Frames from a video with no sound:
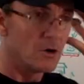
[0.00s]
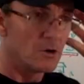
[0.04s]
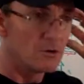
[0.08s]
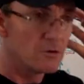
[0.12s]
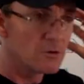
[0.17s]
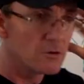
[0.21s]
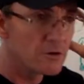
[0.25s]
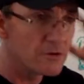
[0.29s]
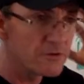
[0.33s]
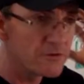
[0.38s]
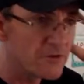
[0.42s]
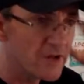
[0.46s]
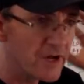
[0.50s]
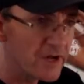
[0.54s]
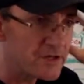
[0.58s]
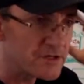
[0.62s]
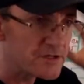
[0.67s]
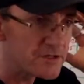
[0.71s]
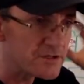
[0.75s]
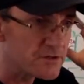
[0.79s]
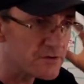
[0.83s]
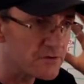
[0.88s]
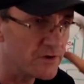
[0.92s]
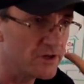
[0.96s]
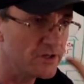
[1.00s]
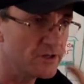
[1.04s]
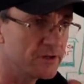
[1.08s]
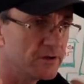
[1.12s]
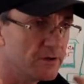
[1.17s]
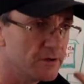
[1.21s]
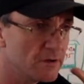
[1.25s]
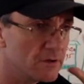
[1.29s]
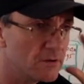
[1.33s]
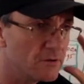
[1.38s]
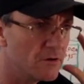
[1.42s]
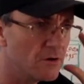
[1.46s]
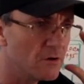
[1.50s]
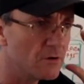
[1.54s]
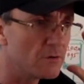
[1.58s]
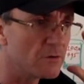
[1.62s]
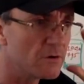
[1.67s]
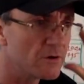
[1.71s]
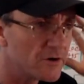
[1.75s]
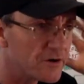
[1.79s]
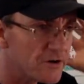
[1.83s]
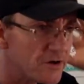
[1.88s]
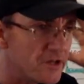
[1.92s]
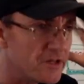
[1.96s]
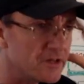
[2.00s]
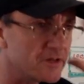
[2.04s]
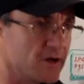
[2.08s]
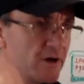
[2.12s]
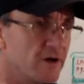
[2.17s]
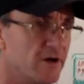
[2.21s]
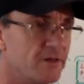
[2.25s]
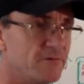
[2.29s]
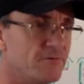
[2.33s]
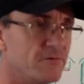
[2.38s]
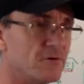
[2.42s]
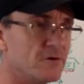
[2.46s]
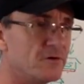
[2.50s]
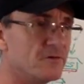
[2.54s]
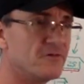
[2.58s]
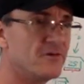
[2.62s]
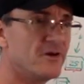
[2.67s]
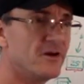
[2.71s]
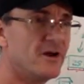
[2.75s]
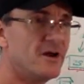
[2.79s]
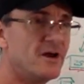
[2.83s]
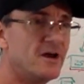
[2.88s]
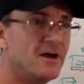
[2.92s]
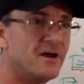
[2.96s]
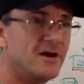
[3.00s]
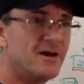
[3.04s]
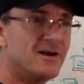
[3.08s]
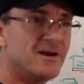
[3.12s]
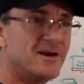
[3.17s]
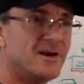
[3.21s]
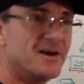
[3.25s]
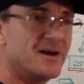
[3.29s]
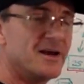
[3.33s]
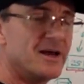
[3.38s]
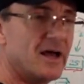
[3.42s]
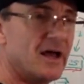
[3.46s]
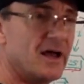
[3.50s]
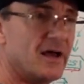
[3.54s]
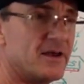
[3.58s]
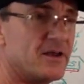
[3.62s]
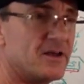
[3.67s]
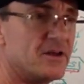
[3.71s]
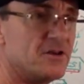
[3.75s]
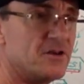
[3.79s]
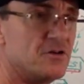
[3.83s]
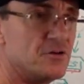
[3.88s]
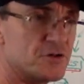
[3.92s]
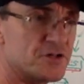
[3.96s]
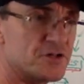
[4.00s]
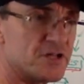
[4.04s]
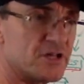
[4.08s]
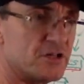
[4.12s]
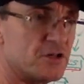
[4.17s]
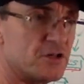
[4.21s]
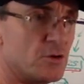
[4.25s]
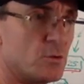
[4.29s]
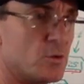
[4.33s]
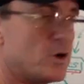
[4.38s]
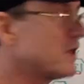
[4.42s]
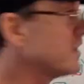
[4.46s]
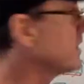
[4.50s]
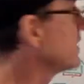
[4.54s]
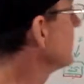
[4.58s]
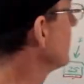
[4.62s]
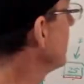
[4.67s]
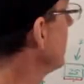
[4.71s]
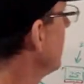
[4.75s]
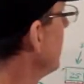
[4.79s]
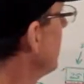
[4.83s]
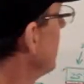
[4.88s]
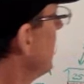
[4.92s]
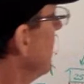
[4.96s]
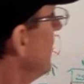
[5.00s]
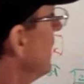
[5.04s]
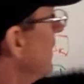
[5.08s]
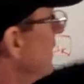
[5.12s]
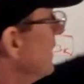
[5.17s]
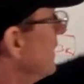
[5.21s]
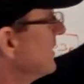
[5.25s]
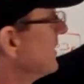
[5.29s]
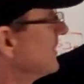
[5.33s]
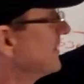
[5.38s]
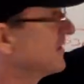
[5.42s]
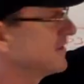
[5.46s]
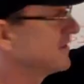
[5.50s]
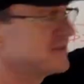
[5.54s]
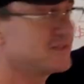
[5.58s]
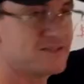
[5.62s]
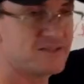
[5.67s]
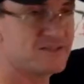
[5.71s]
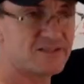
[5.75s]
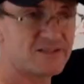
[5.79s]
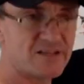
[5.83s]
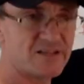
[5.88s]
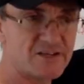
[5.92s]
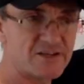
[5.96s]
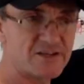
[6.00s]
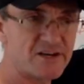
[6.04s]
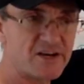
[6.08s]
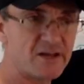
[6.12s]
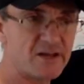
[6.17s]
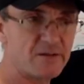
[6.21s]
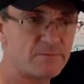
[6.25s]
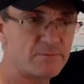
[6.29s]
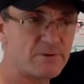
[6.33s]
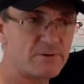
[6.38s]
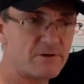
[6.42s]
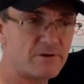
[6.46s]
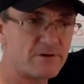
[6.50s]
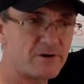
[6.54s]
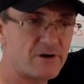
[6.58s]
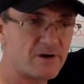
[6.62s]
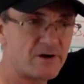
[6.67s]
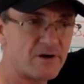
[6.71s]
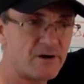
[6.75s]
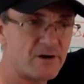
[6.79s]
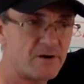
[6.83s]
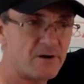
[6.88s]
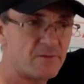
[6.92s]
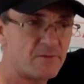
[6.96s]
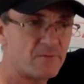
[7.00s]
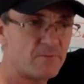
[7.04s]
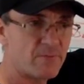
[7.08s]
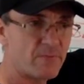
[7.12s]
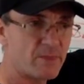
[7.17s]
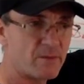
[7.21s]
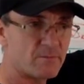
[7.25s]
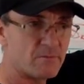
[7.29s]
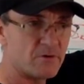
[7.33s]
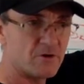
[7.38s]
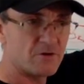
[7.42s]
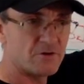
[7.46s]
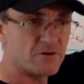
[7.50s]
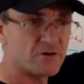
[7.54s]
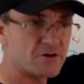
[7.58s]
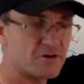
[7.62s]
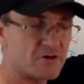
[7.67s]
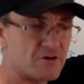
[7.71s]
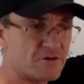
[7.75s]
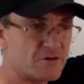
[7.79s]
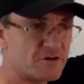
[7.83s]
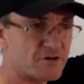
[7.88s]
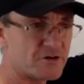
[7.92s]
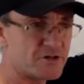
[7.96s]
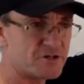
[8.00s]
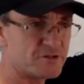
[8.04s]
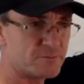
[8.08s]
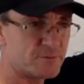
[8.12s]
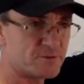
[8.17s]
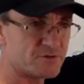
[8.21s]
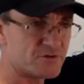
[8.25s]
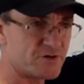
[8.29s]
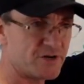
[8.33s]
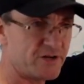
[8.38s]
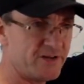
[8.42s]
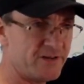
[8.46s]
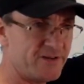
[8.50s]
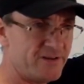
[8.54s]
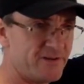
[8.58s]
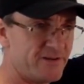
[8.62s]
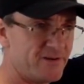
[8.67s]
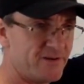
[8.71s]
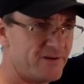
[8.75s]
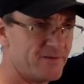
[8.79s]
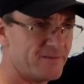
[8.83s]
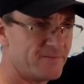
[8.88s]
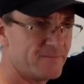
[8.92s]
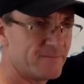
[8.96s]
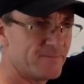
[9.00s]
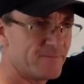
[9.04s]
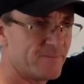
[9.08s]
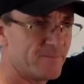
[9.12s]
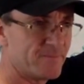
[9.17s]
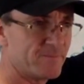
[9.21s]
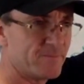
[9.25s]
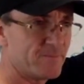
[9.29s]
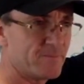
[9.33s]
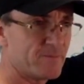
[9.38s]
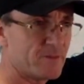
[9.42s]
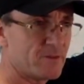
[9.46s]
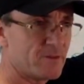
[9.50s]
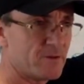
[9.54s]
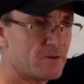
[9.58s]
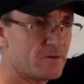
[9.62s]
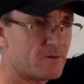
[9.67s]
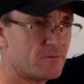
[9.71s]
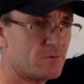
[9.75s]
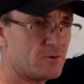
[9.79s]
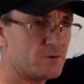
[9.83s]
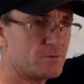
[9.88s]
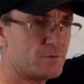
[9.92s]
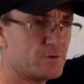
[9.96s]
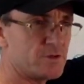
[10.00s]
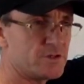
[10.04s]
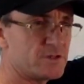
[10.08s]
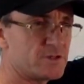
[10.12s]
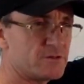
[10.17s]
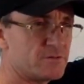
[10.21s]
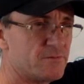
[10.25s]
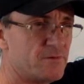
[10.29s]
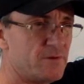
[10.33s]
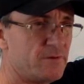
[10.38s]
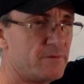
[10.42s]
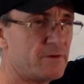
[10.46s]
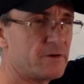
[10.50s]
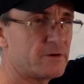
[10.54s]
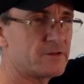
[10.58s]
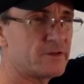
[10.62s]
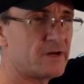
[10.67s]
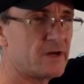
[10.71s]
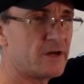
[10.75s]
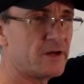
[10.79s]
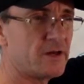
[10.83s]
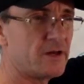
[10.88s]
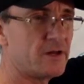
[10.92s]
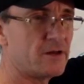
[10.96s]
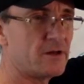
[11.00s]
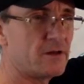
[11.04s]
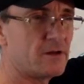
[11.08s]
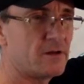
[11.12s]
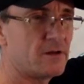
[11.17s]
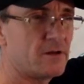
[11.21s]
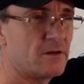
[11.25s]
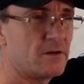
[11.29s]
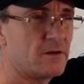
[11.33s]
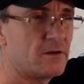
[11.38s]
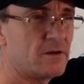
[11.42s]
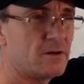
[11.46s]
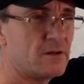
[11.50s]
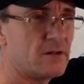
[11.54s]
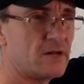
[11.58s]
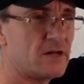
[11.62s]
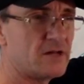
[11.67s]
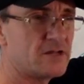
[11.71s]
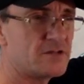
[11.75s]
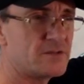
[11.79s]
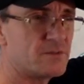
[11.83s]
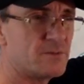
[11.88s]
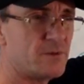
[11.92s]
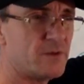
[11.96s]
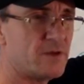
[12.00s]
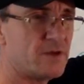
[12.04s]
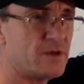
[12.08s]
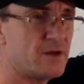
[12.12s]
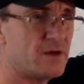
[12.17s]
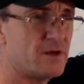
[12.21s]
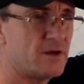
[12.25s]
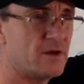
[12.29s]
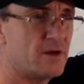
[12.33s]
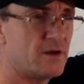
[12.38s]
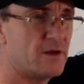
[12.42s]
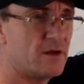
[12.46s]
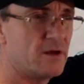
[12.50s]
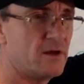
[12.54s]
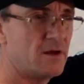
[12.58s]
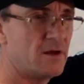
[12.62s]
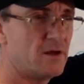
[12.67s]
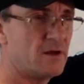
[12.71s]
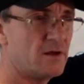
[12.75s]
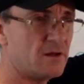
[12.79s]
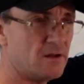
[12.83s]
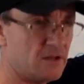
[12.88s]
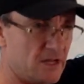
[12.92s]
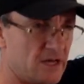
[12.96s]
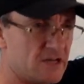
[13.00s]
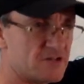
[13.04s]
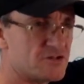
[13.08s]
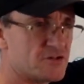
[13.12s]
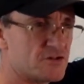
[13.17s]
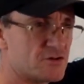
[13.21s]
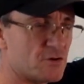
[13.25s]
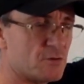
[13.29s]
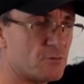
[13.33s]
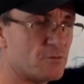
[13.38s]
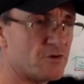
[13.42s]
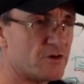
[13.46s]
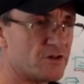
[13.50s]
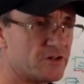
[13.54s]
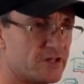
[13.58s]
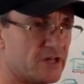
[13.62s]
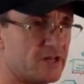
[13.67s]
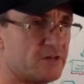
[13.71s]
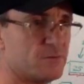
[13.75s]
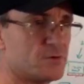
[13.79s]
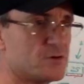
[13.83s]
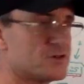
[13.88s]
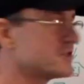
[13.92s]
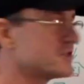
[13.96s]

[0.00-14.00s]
you got nice green headphones. You said you want 10 grand per on a Christmas, right? What was we were talking last week? Last Zoom, that